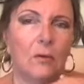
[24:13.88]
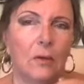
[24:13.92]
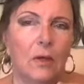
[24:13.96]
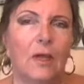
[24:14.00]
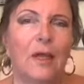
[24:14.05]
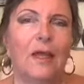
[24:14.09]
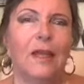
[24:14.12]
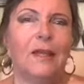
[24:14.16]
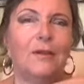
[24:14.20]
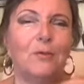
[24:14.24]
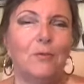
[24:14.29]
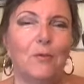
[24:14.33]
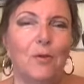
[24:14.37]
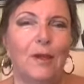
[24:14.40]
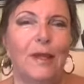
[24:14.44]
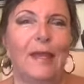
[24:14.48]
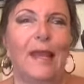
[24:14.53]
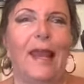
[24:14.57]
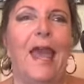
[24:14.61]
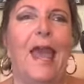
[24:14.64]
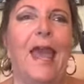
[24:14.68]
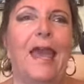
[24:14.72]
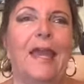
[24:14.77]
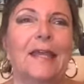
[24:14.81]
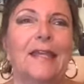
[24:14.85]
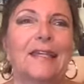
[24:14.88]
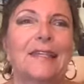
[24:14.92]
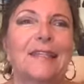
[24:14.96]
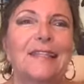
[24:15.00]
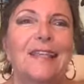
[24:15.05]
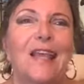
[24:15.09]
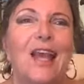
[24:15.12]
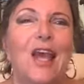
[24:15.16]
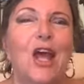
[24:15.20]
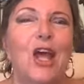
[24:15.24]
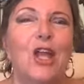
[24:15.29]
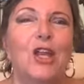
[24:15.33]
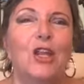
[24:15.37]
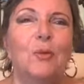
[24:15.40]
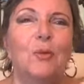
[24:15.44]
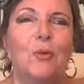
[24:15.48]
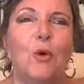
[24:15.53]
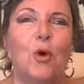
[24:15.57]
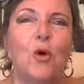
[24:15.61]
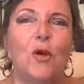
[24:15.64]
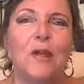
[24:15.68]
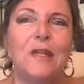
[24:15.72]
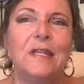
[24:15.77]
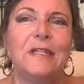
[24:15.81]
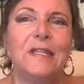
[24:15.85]
relax. The
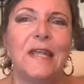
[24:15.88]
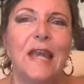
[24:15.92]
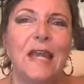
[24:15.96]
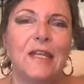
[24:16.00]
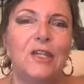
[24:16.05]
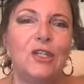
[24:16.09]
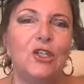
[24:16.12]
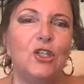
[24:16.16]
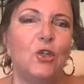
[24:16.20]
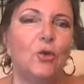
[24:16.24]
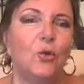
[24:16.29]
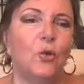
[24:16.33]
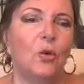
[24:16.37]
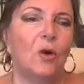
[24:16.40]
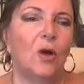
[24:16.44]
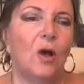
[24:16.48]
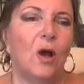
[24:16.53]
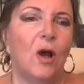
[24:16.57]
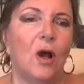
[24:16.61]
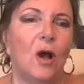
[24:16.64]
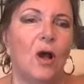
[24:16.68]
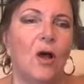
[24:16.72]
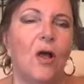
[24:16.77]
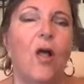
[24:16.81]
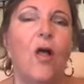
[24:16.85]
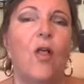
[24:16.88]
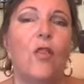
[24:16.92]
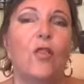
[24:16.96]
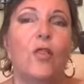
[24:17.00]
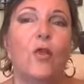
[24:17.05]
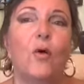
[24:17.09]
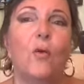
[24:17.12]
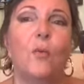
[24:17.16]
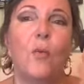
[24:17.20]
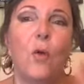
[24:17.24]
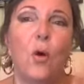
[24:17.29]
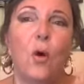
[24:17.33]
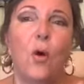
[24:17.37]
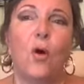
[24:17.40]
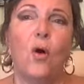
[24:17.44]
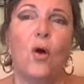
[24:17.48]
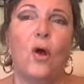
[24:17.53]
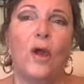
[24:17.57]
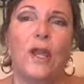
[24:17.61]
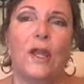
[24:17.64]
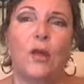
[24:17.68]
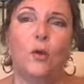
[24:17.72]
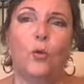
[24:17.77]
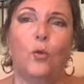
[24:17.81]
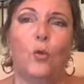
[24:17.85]
more intense you are, the more
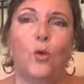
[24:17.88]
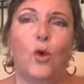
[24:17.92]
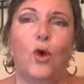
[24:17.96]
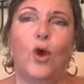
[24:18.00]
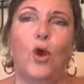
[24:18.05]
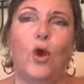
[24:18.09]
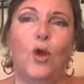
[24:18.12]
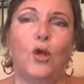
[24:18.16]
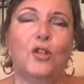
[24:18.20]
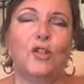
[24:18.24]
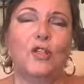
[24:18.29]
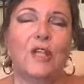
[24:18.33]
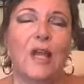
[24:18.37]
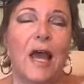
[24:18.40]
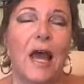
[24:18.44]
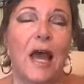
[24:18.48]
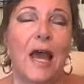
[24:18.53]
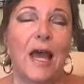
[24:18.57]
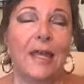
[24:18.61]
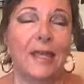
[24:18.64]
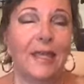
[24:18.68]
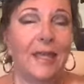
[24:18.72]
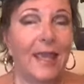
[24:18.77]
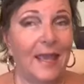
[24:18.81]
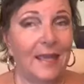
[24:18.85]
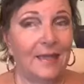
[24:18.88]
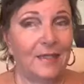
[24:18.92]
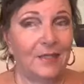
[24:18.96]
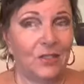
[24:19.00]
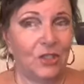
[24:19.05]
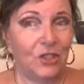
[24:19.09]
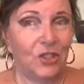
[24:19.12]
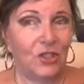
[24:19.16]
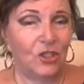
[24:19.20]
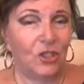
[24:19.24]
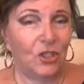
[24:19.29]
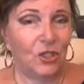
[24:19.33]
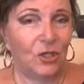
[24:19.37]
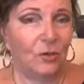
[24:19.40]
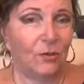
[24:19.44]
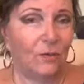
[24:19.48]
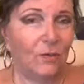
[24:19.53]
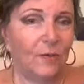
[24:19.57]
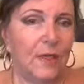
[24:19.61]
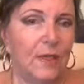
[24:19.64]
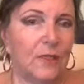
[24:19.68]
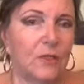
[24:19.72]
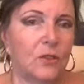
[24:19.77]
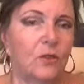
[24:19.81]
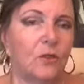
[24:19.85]
it works against you.
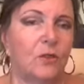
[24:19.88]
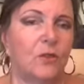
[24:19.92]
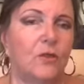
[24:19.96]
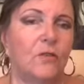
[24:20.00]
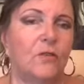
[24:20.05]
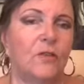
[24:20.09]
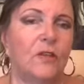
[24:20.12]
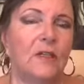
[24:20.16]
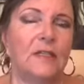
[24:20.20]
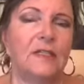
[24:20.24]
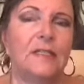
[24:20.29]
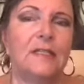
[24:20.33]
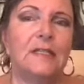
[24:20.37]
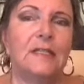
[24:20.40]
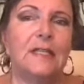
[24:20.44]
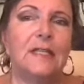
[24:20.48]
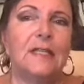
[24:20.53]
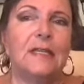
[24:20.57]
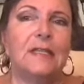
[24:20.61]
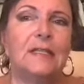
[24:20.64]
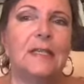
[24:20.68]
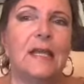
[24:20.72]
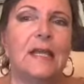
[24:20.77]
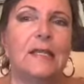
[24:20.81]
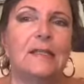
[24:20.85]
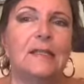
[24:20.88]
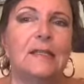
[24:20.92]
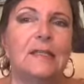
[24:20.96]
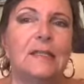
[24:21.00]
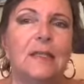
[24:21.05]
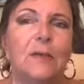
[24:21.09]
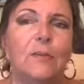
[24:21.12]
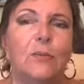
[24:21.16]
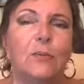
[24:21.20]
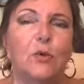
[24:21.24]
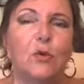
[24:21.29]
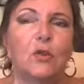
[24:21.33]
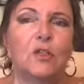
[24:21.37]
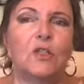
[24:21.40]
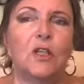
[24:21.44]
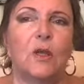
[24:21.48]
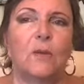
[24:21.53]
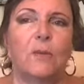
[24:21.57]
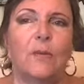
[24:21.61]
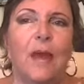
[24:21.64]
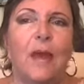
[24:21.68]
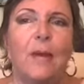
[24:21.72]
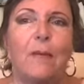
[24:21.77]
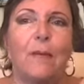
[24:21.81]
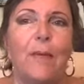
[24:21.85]
It's sort of the intensity puts up
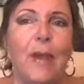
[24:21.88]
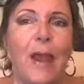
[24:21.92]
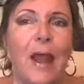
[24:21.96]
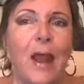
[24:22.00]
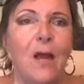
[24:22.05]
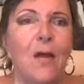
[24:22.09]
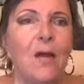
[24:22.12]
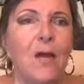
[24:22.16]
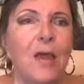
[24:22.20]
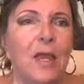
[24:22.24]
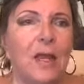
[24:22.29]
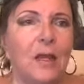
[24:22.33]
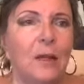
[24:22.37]
that barrier.